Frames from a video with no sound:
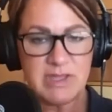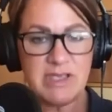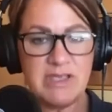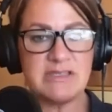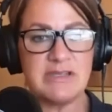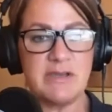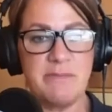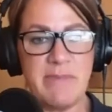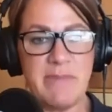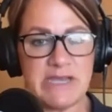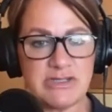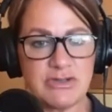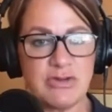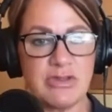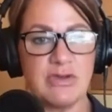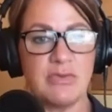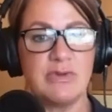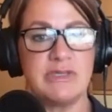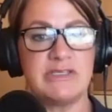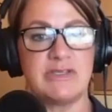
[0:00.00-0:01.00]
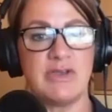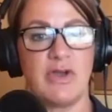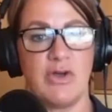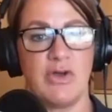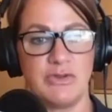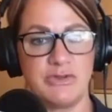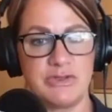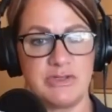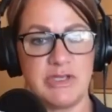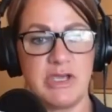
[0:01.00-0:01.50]
to measure the
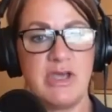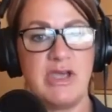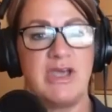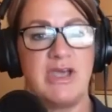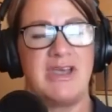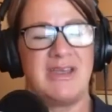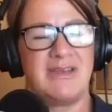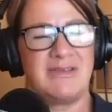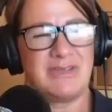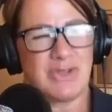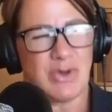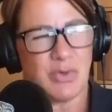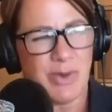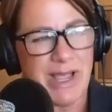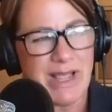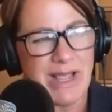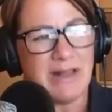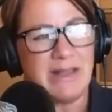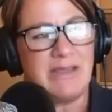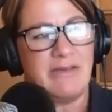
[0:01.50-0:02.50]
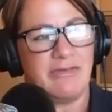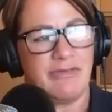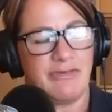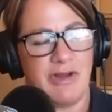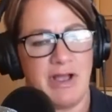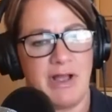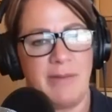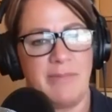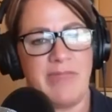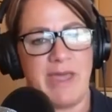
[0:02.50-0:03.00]
results directly
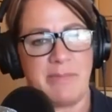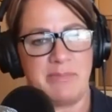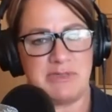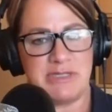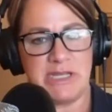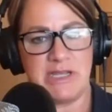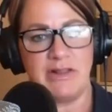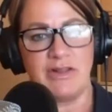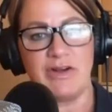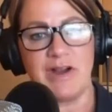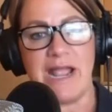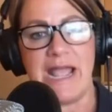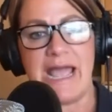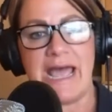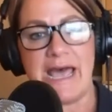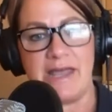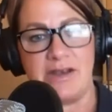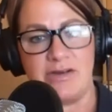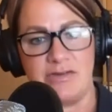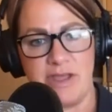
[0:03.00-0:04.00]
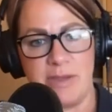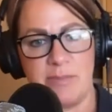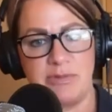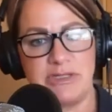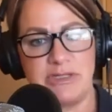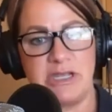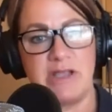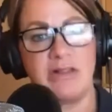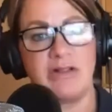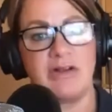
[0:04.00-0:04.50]
from that particular ad or that
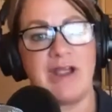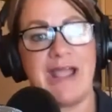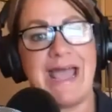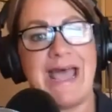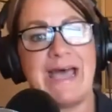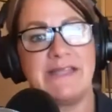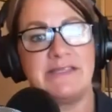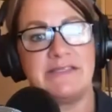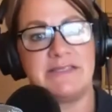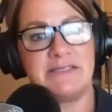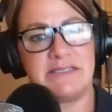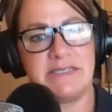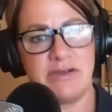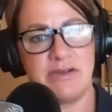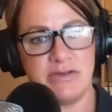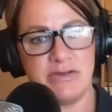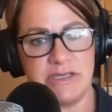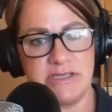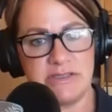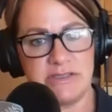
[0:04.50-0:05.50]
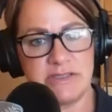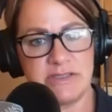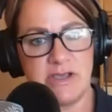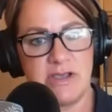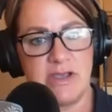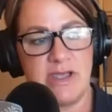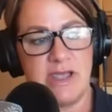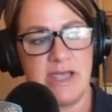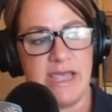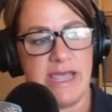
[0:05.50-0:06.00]
particular ad series.
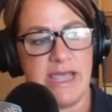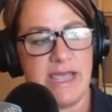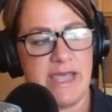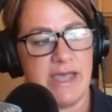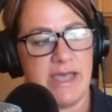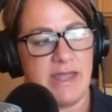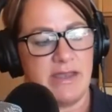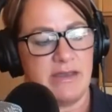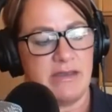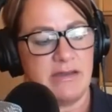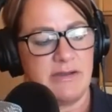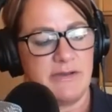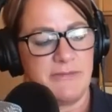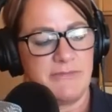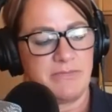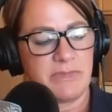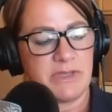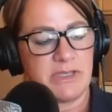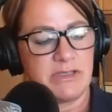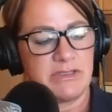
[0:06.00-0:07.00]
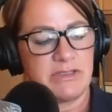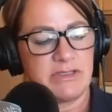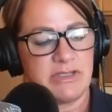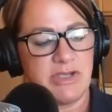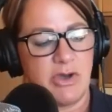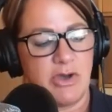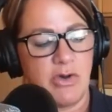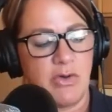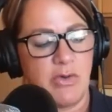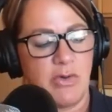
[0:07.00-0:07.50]
And
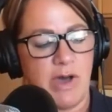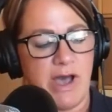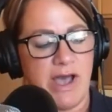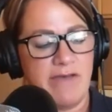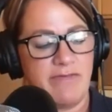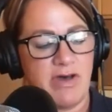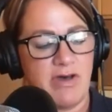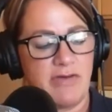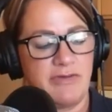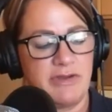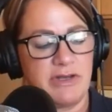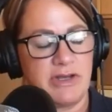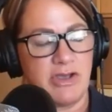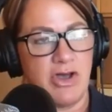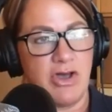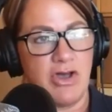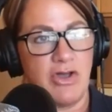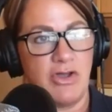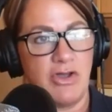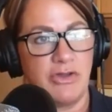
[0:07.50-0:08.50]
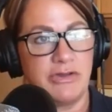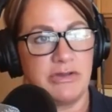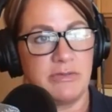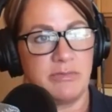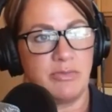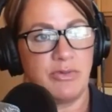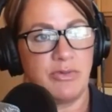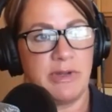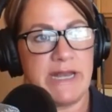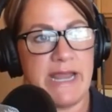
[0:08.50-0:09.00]
so I've often called
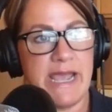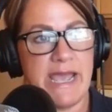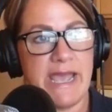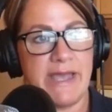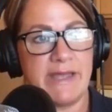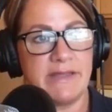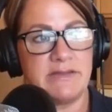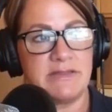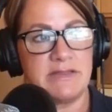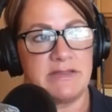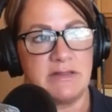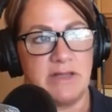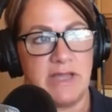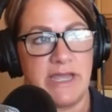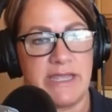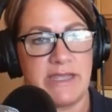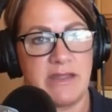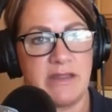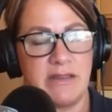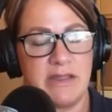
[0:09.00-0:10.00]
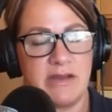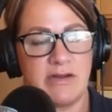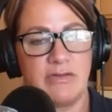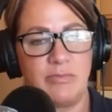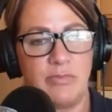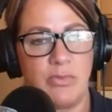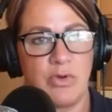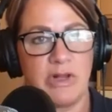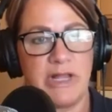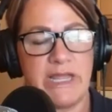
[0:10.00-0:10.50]
print ads they're
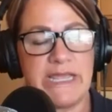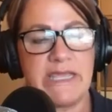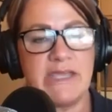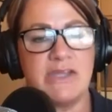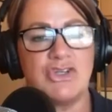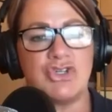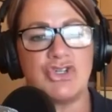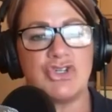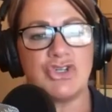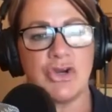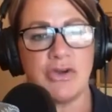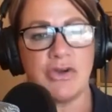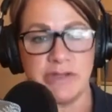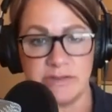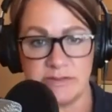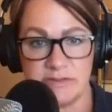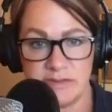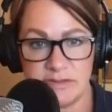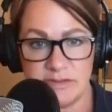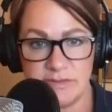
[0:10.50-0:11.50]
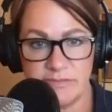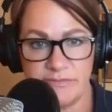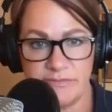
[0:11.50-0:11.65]
more like insurance.